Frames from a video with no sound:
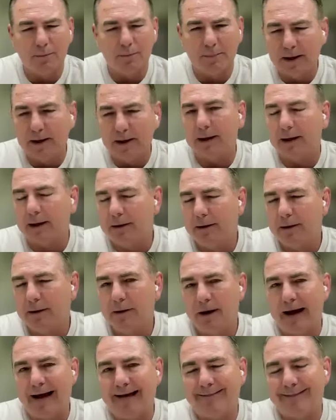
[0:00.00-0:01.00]
ten. We're big,
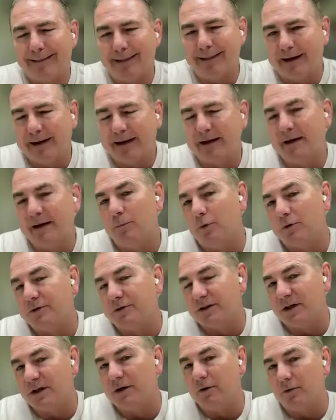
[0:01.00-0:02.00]
athletic,
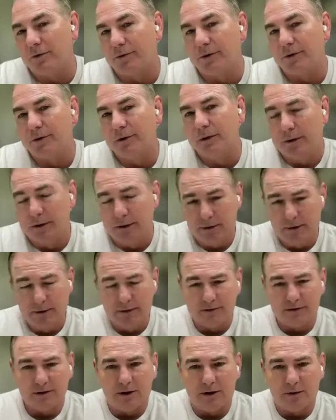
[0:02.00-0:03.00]
and we're skilled.
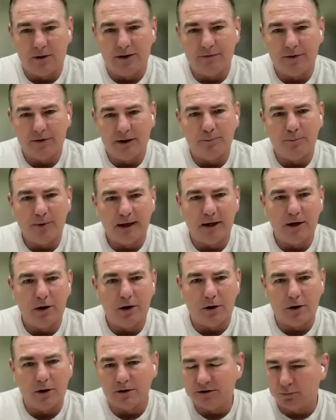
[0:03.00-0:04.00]
So I think
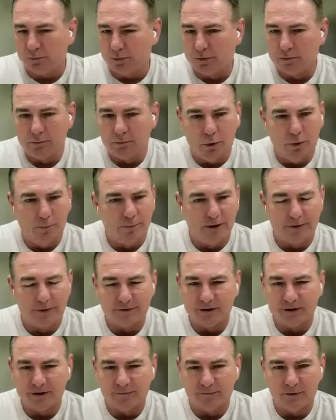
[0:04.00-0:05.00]
big guards were
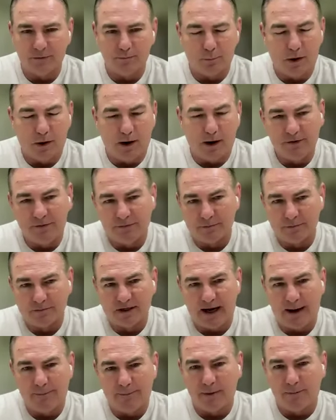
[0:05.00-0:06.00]
were built different,
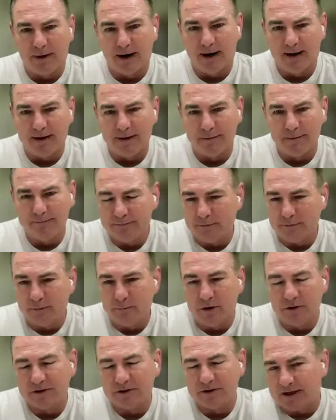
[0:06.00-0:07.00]
probably from top to
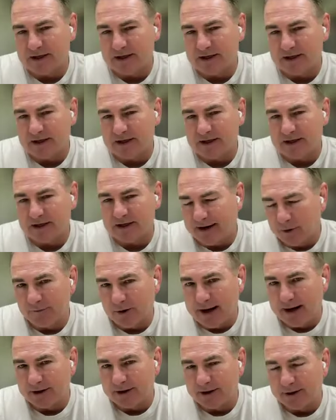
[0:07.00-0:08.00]
bottom. The most
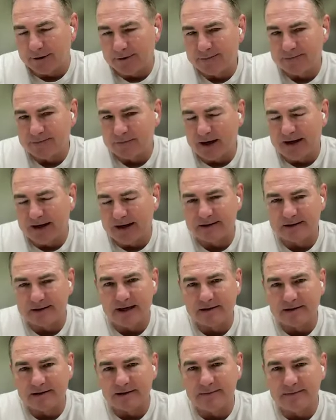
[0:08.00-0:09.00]
talent we've ever had here
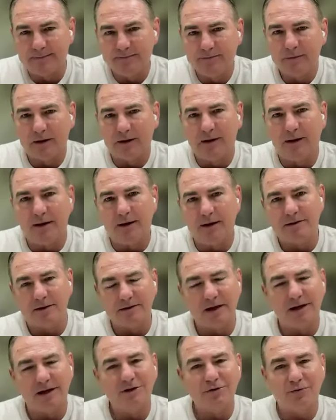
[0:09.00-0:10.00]
at Stetson.
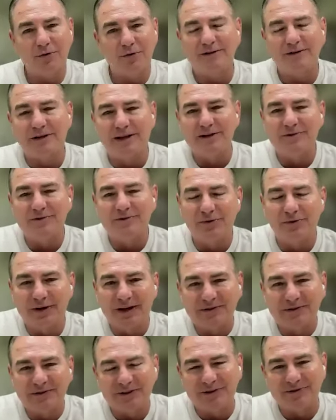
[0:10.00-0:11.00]
Uh, does that
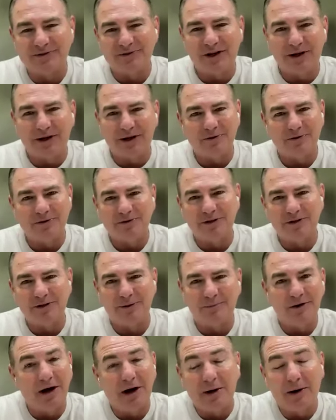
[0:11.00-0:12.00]
translate to an ASUN
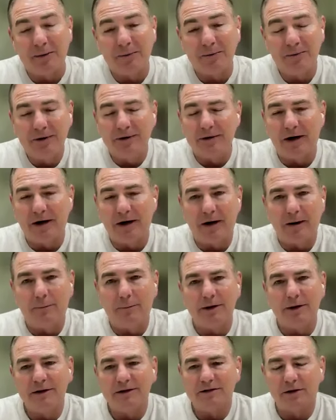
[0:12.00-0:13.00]
championship? No,
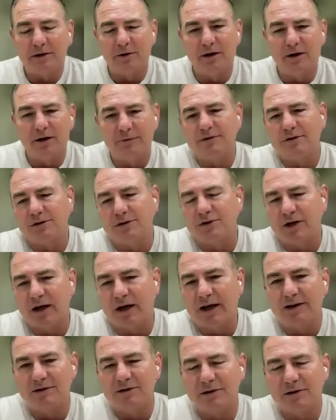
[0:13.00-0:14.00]
uh, but it's going to give
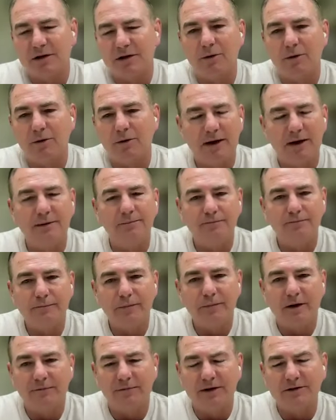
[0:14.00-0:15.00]
us a chance to
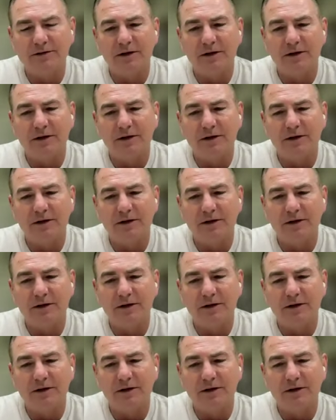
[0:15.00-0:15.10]
compete